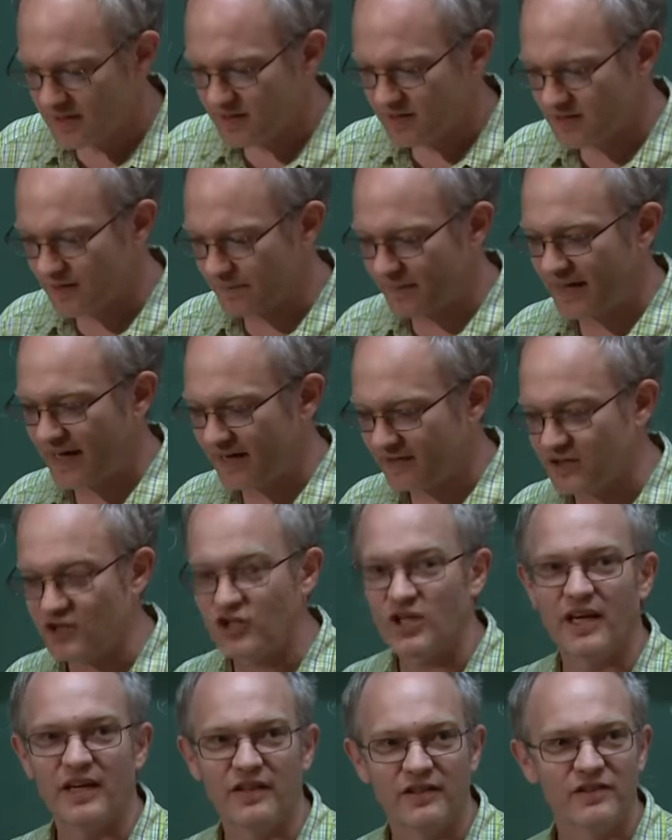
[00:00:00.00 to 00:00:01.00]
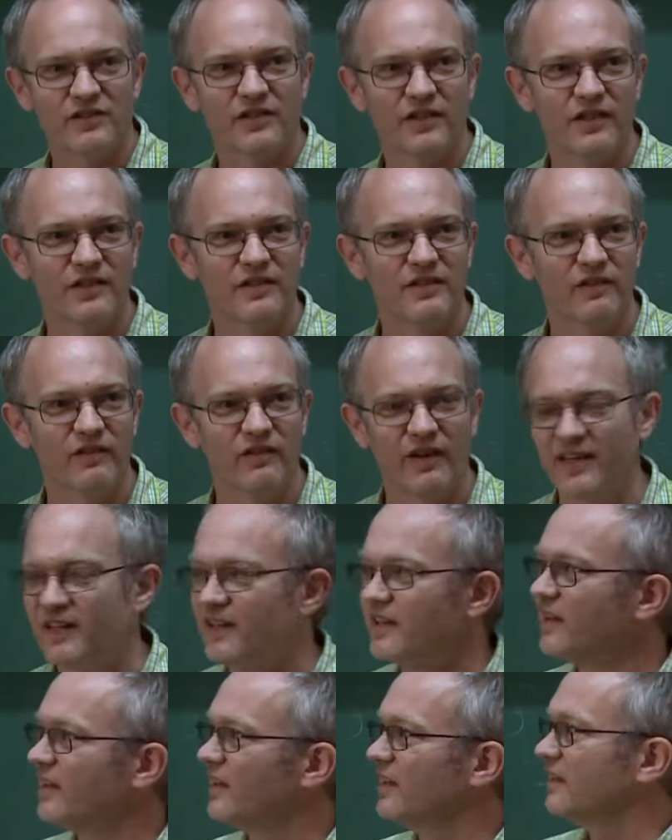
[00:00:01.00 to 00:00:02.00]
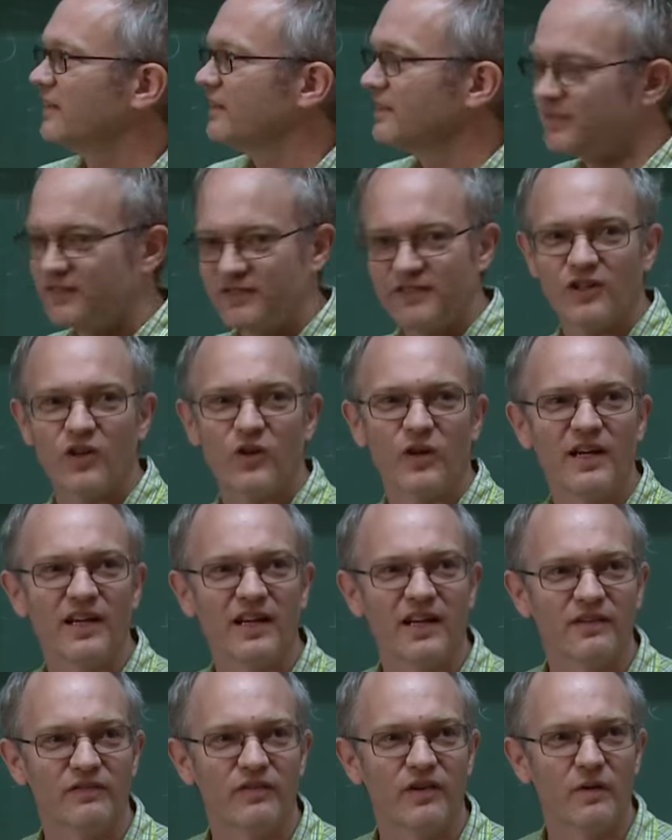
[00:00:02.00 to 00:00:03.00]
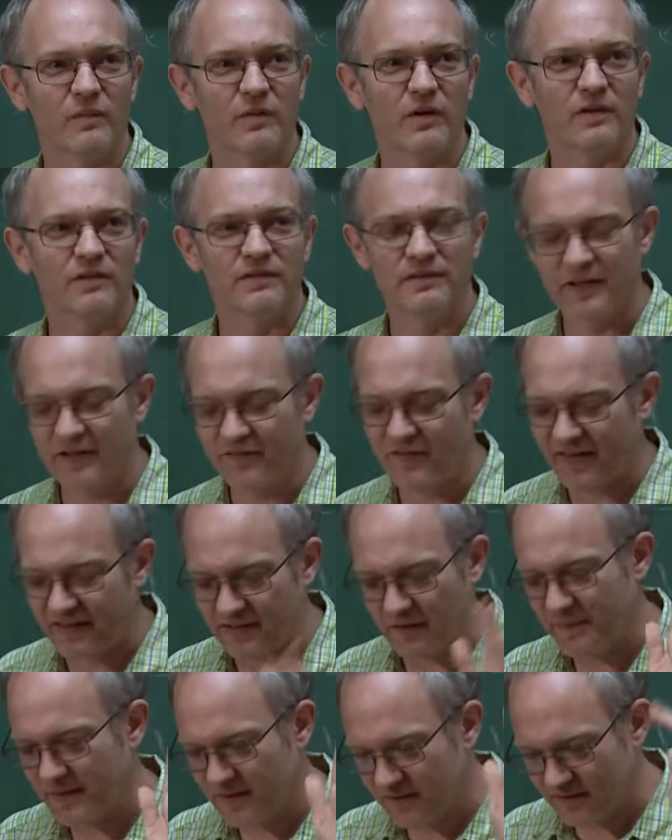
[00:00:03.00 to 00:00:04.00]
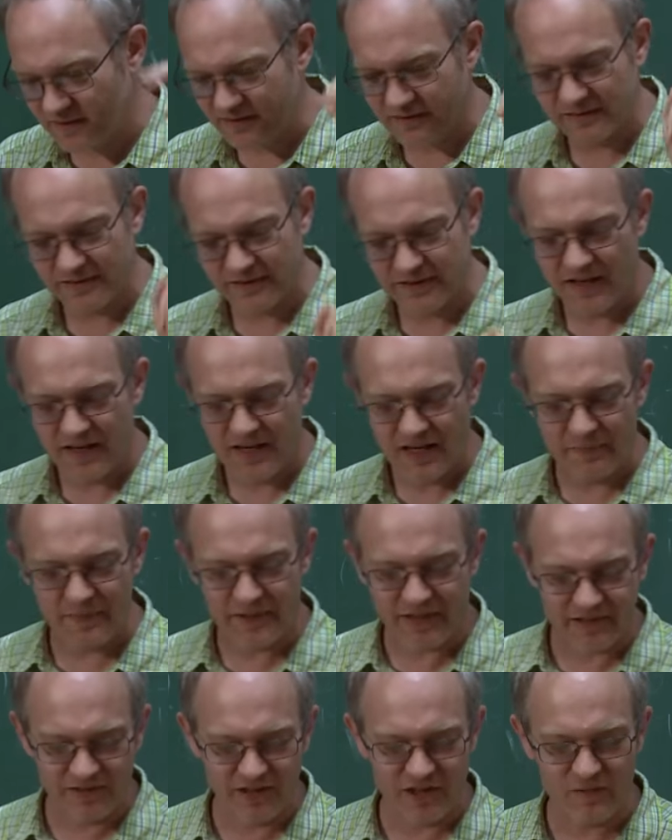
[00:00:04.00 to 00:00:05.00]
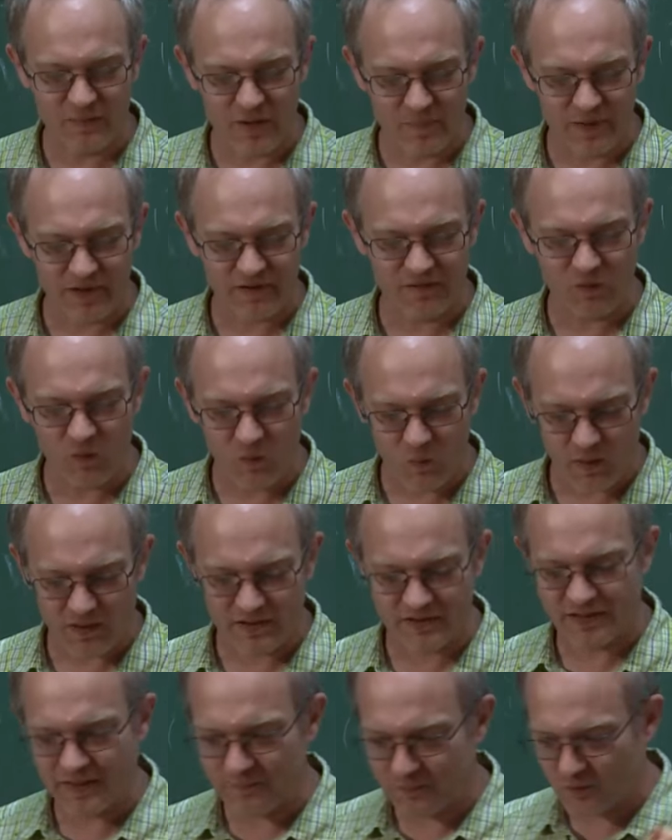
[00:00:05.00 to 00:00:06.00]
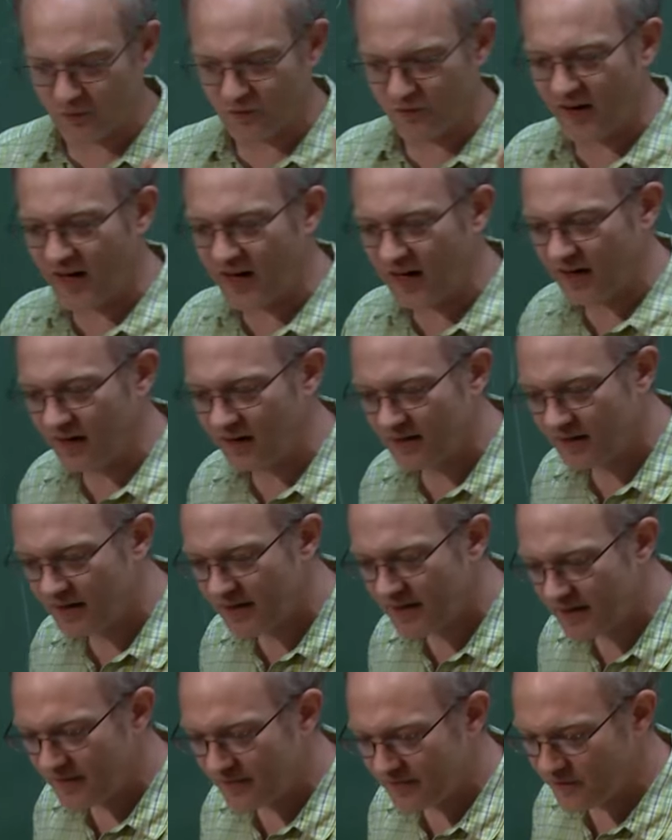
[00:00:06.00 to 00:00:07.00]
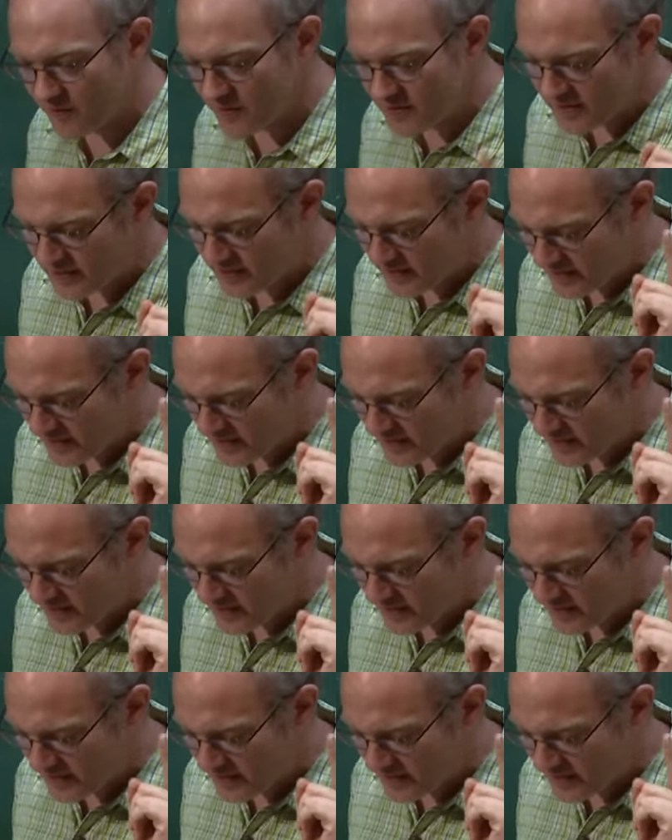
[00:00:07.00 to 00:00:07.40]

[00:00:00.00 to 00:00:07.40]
something has to change. It's the looking glass phenomenon. In fact, I mean, let me continue my metaphor one step too far. There is an